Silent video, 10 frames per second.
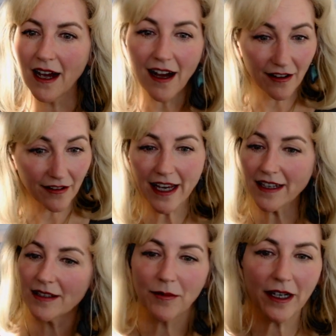Ah,
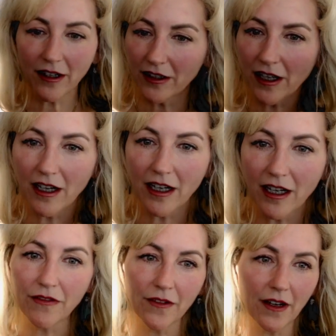yes, we are
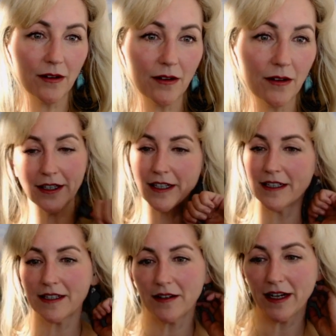live. Oh my
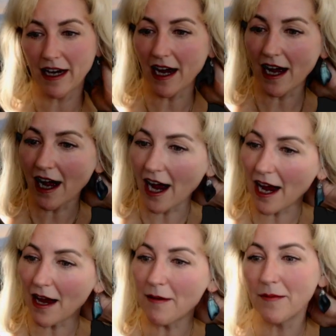goodness. Okay.
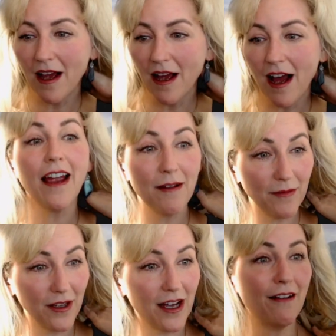I am
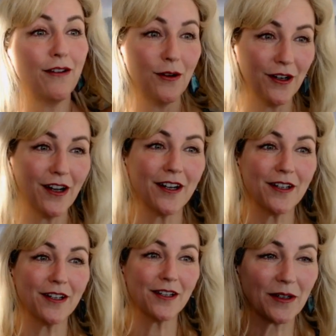live. You're not
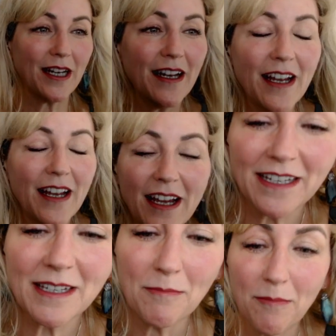on the screen.
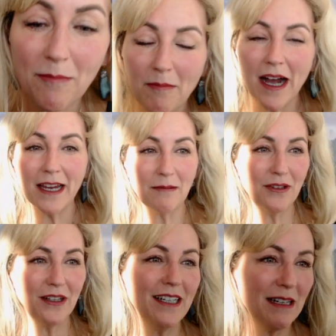It's my
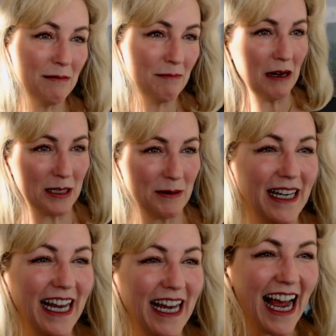complete
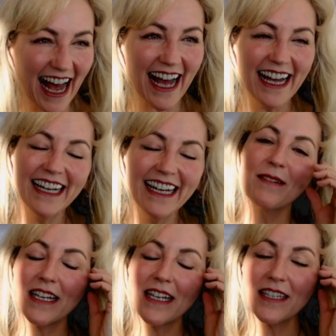embarrassment.
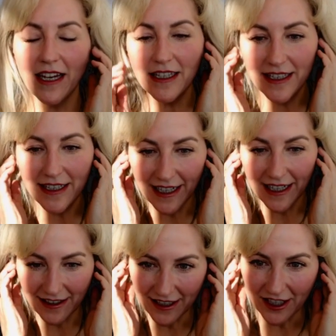But that's okay. It's
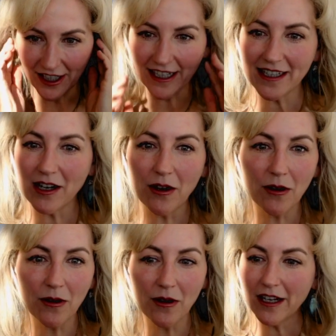technology.
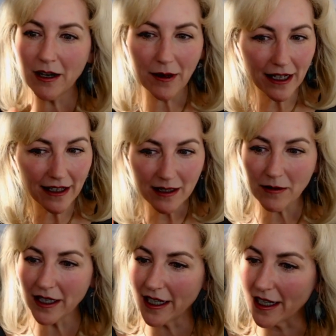So, you know what?
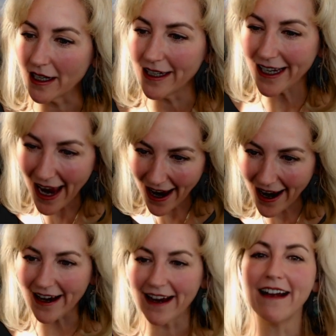It's working.
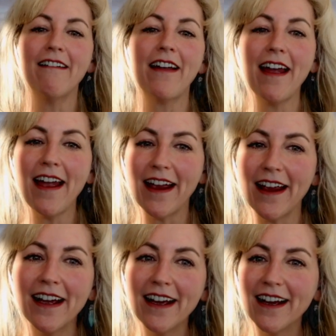Yay.
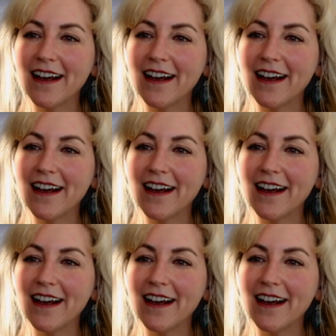Okay.